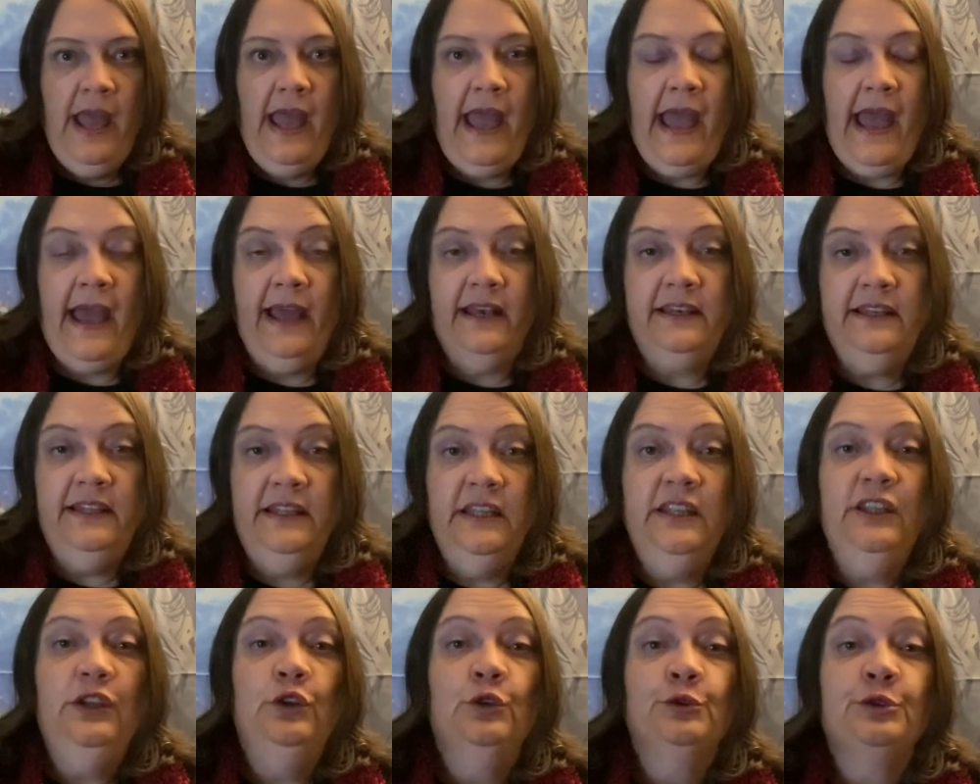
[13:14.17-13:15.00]
and
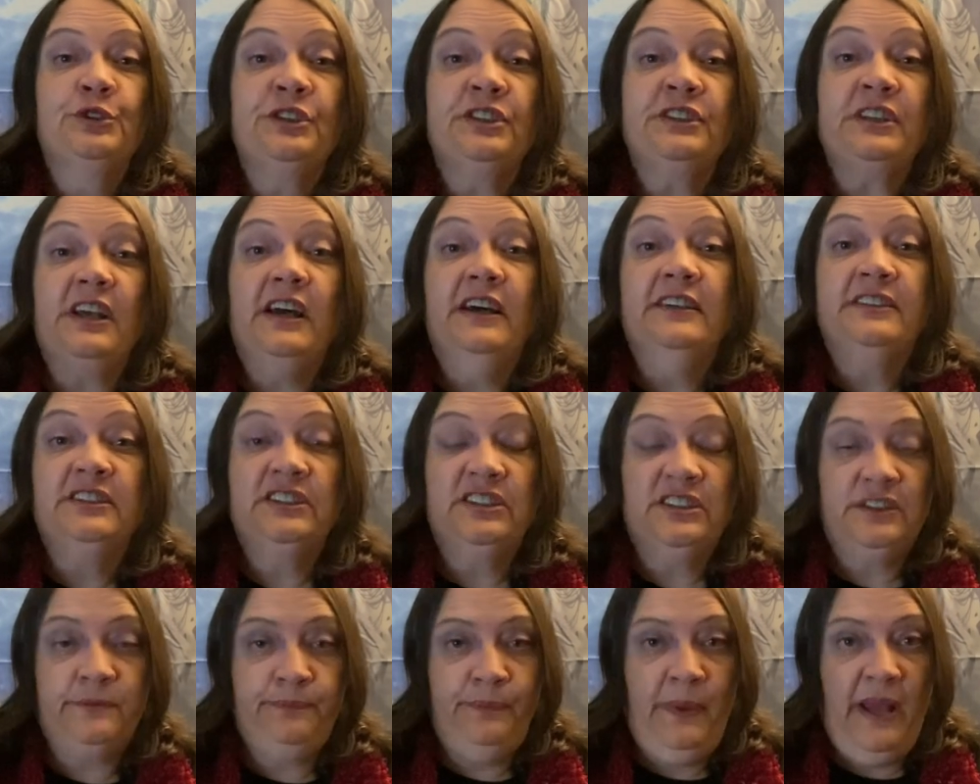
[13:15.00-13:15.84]
he uses a
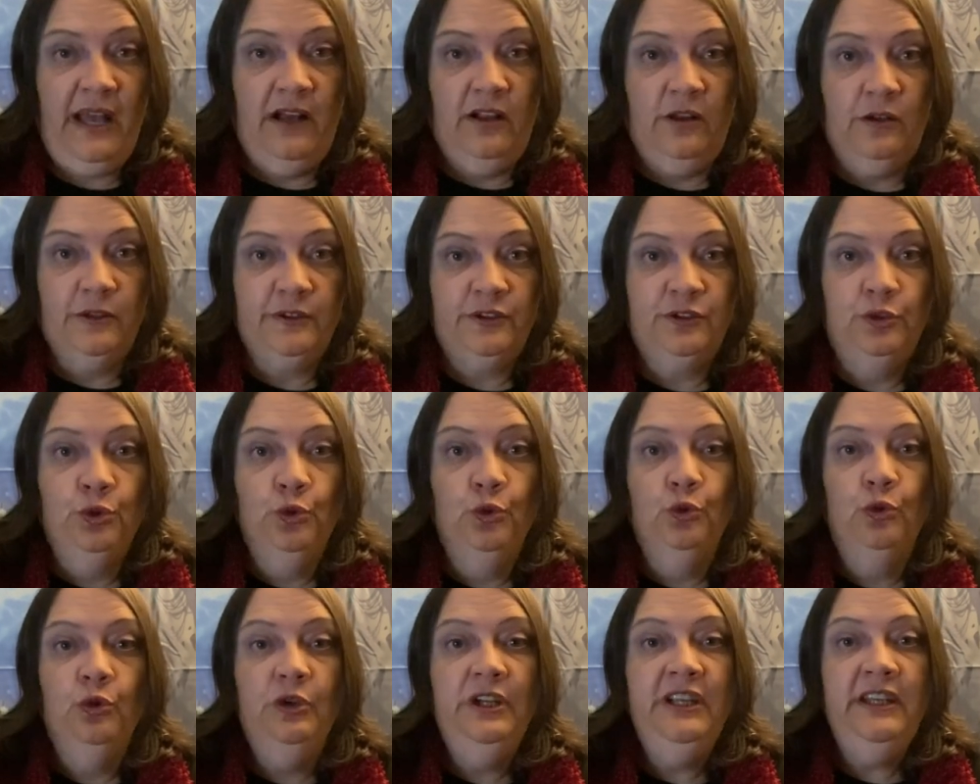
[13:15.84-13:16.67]
spell to
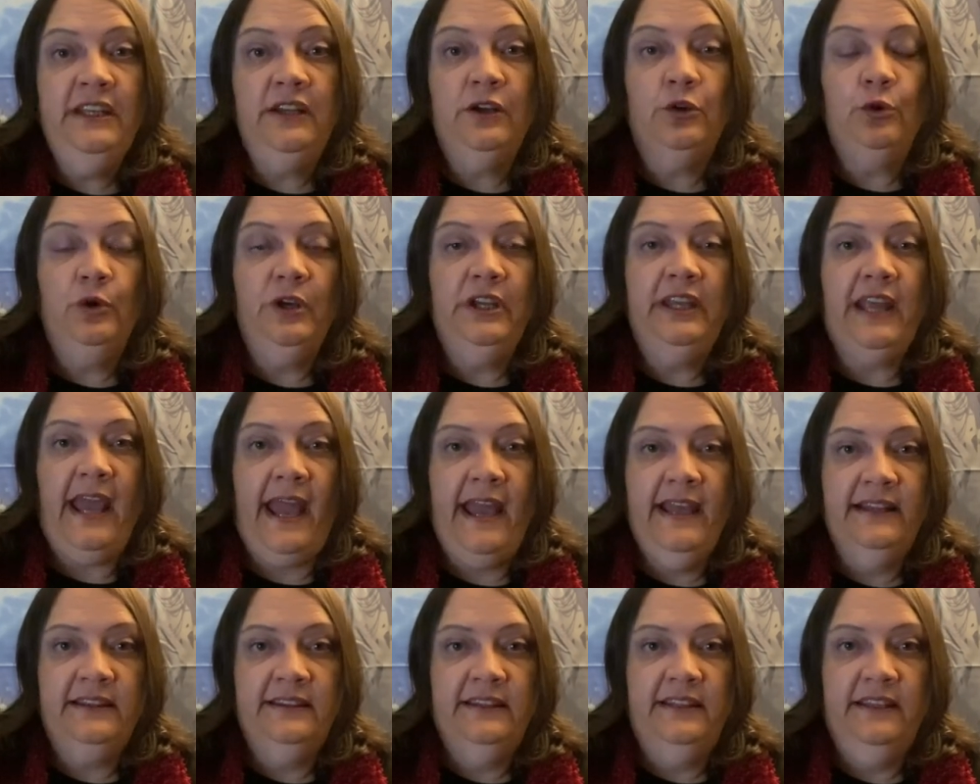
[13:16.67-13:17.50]

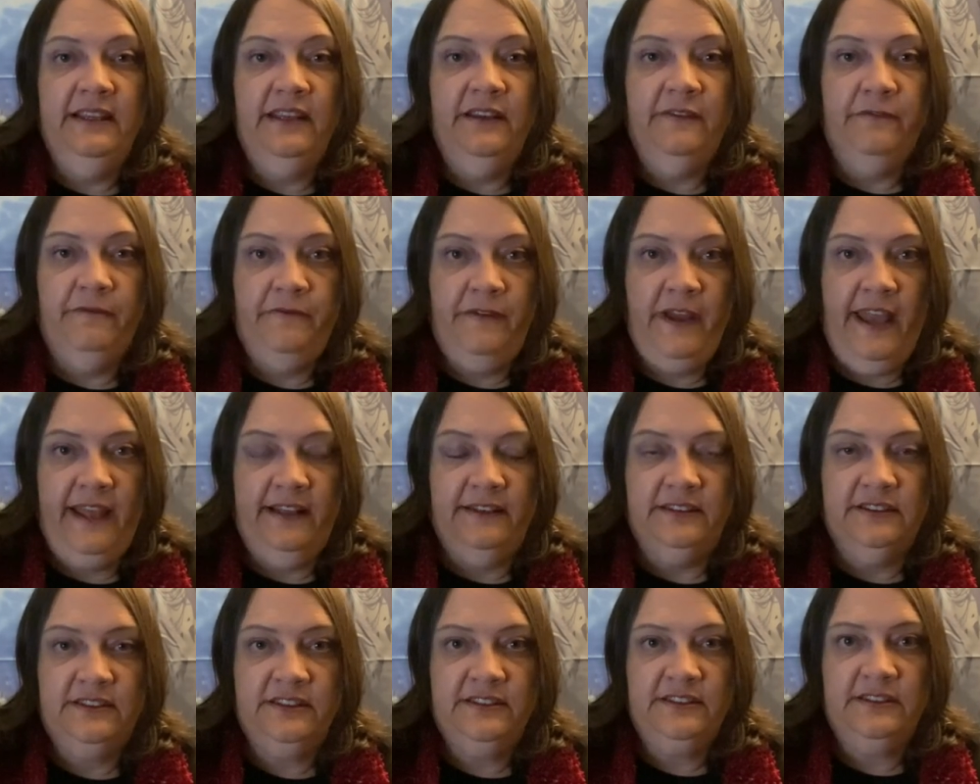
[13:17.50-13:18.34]
recreate the
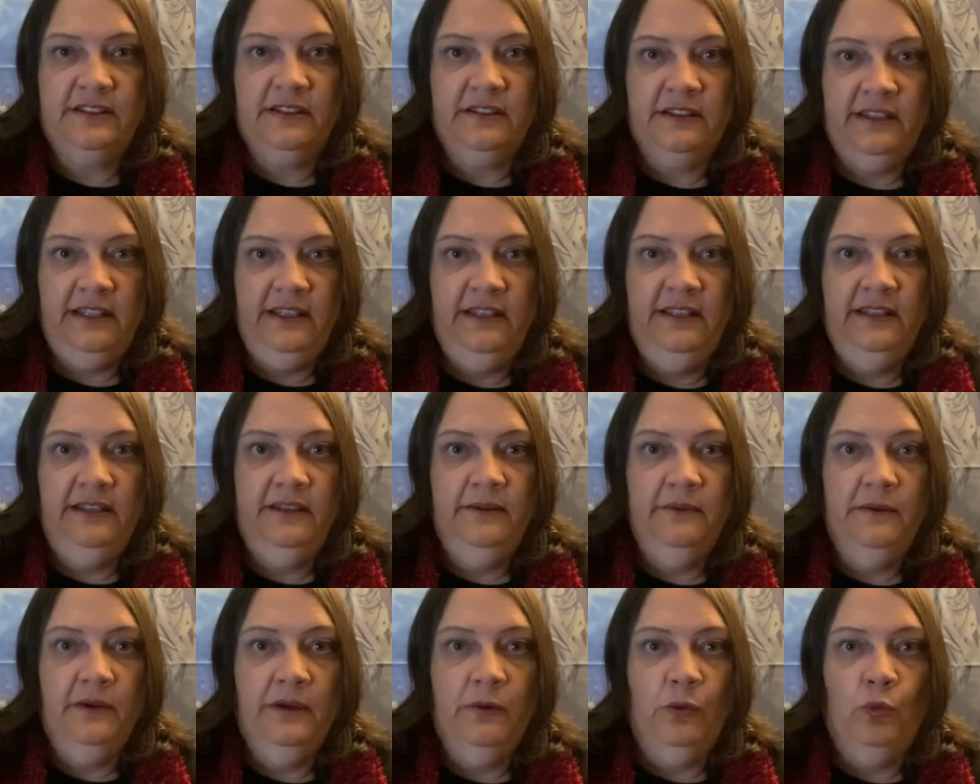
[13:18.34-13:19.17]
events the
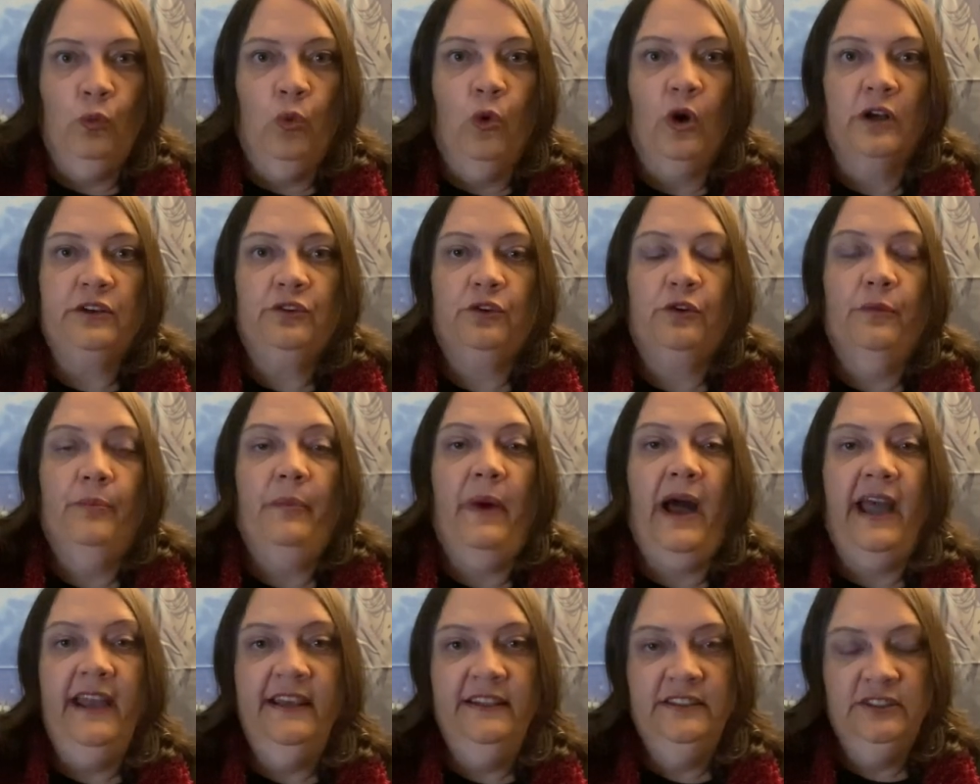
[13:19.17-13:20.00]
what
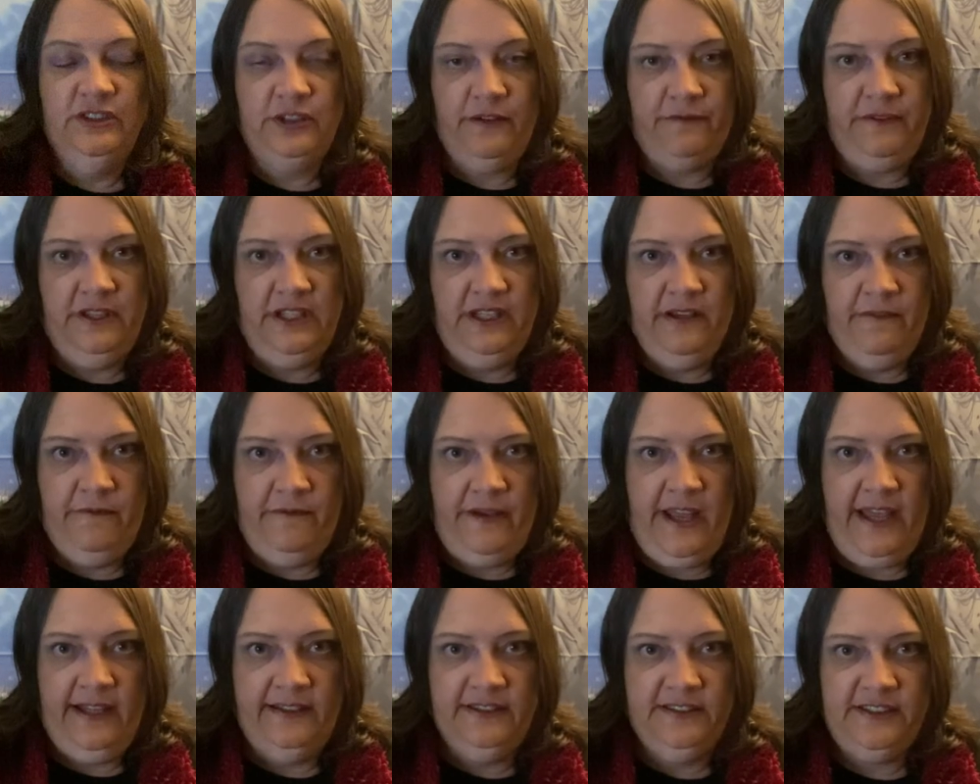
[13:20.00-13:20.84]
remains of the
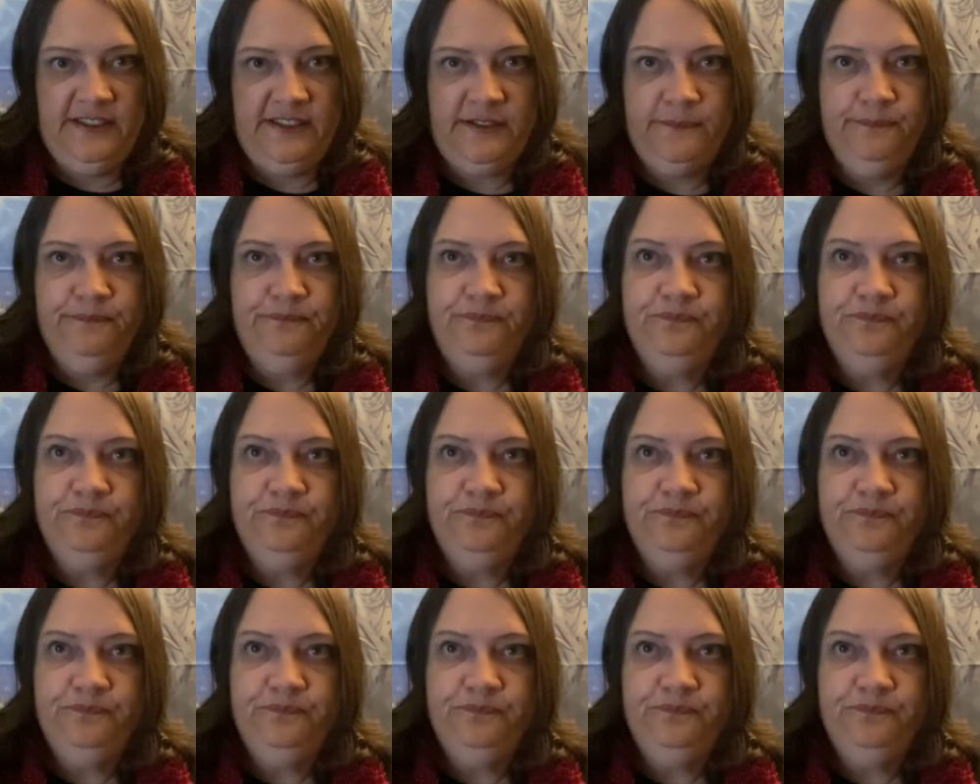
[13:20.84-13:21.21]
events